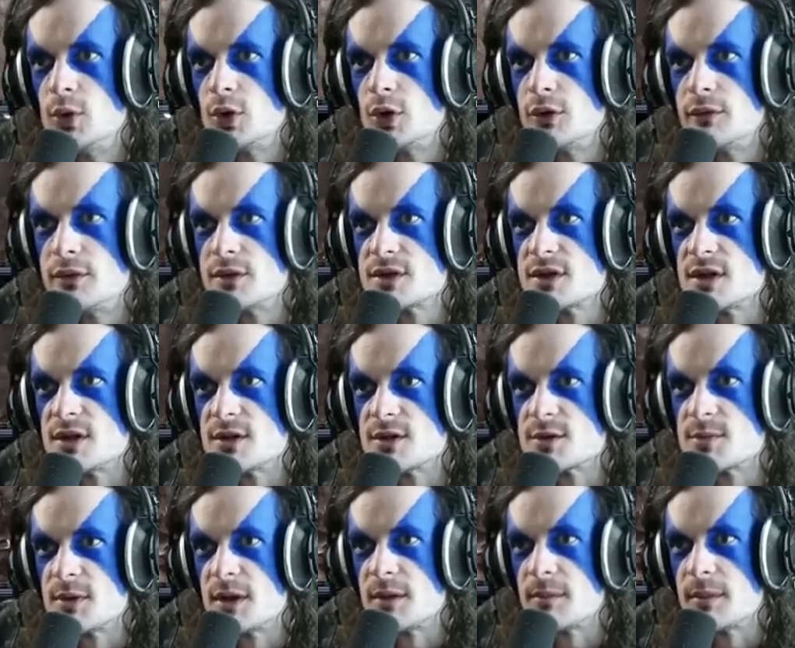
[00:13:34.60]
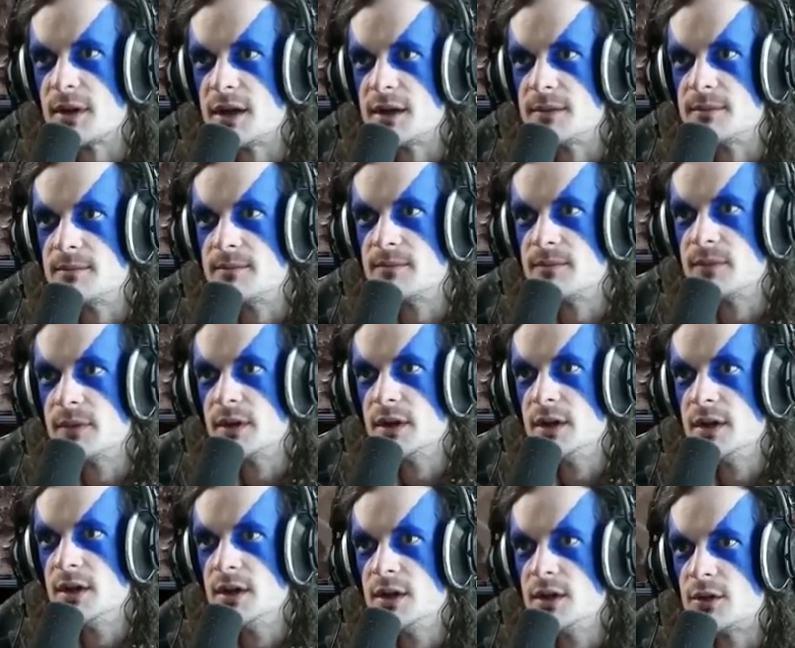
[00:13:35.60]
Overseers being made.
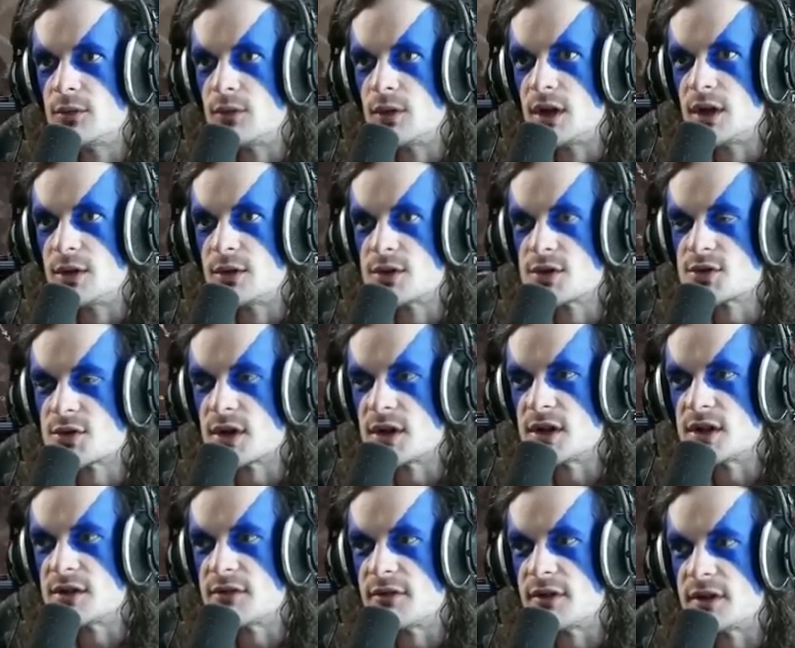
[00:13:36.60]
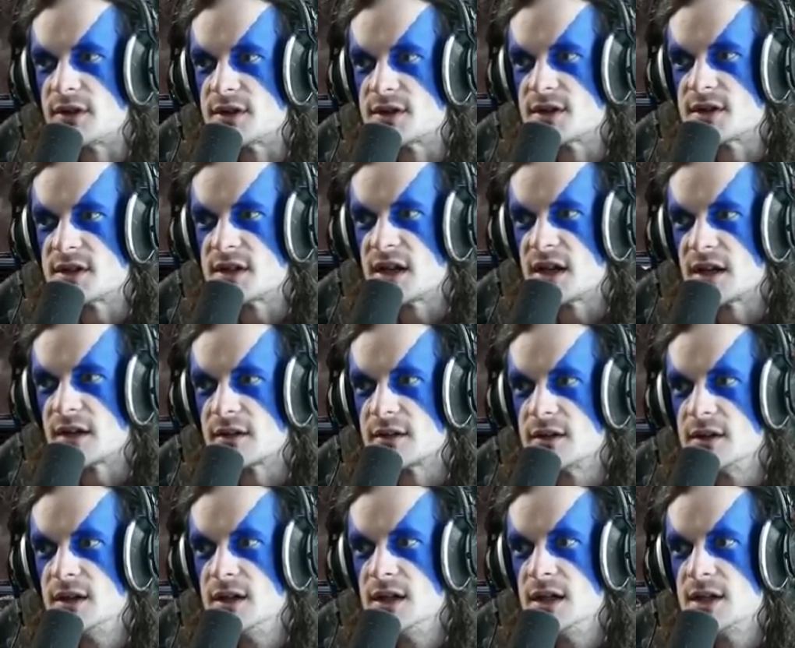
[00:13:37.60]
Reynor is trying to defend this attack.
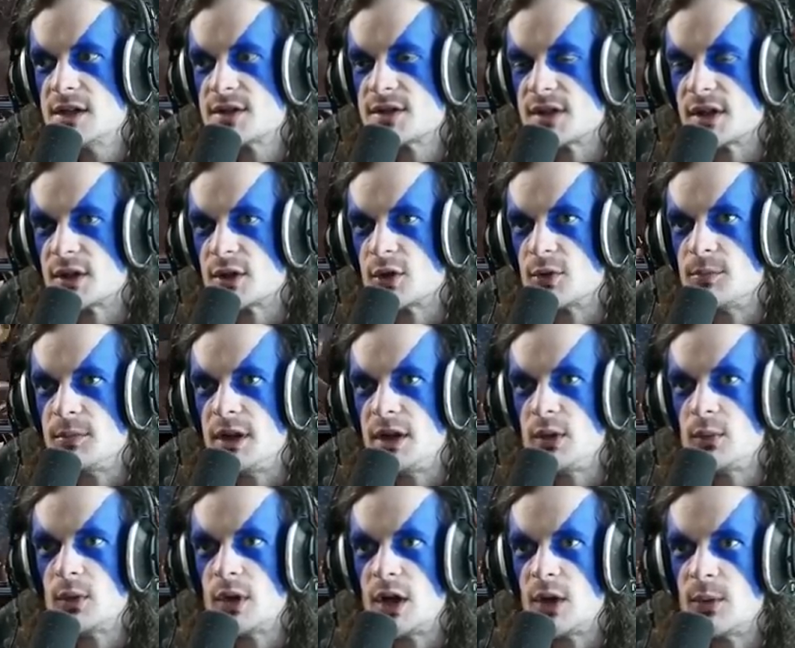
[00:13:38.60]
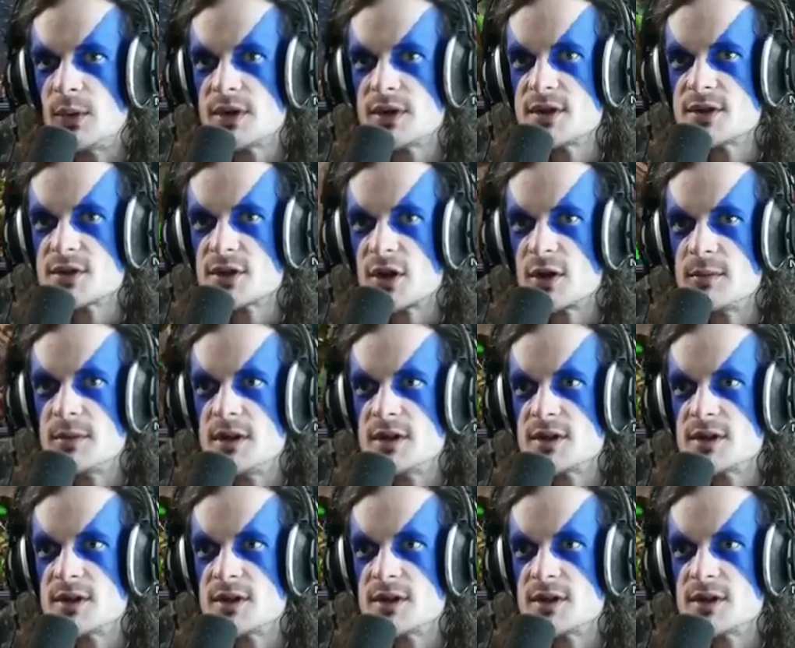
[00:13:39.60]
Serral, meanwhile, with his army, is